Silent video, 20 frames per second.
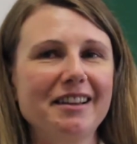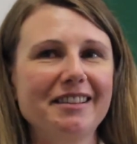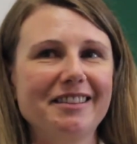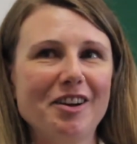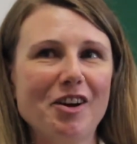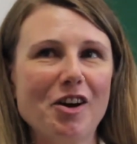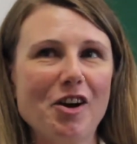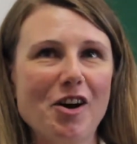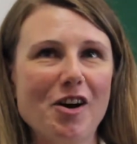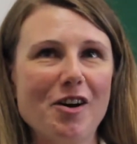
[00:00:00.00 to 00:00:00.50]

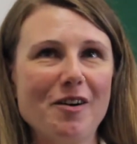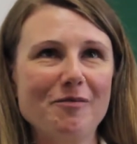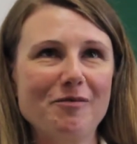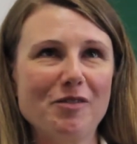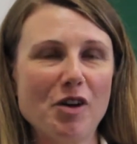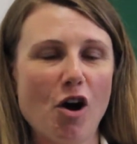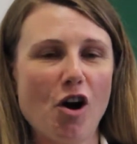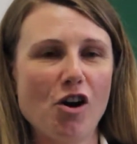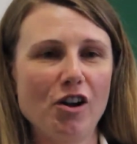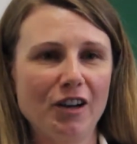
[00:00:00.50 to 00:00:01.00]
the
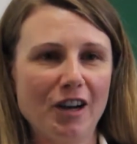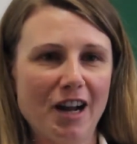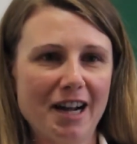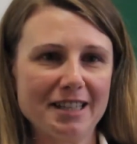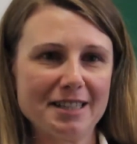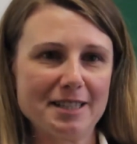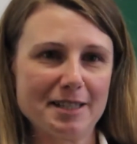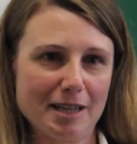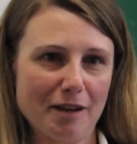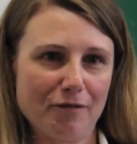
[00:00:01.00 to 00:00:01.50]
the
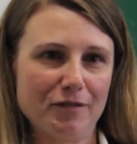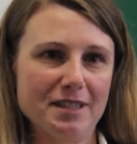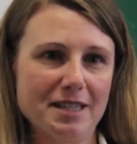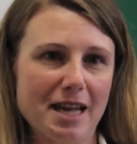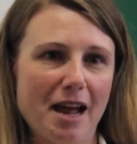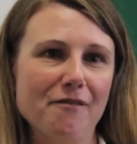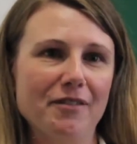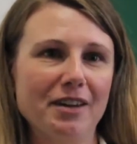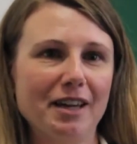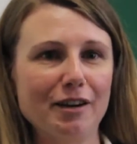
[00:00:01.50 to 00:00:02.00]
online stuff is
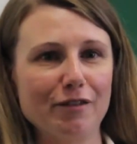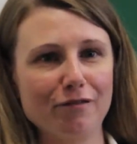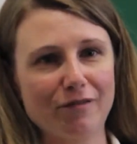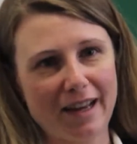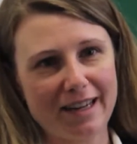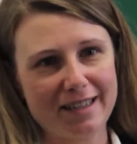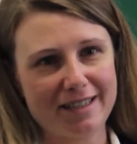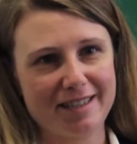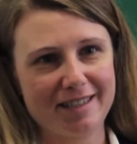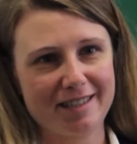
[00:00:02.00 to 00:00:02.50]
having an
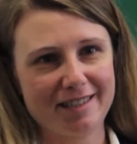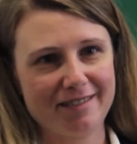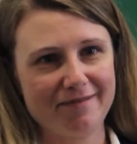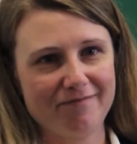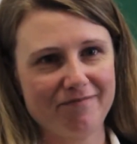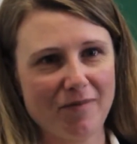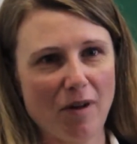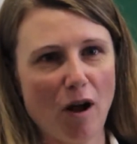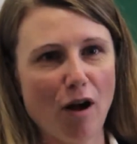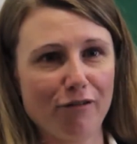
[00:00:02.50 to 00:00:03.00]
effect
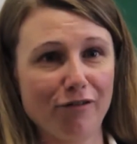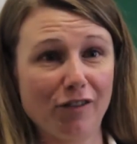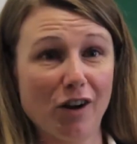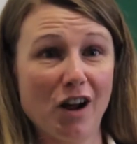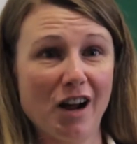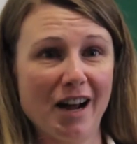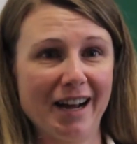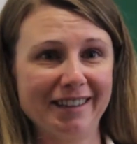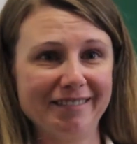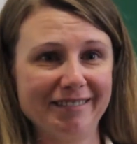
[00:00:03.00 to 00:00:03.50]

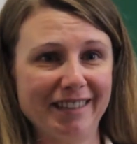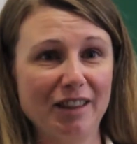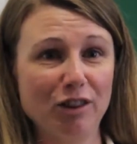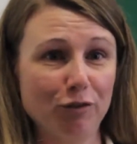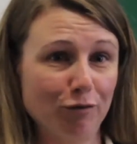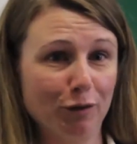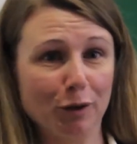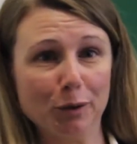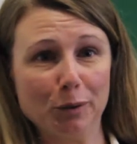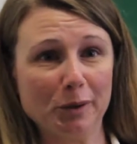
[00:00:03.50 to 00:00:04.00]
offline in the
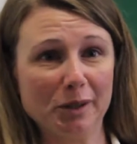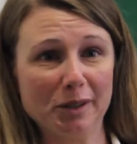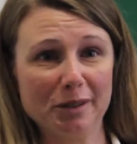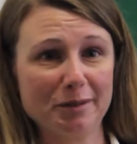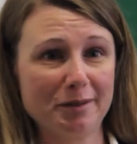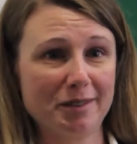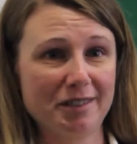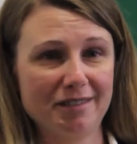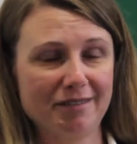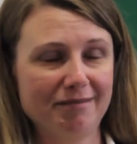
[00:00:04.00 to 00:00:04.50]
real world.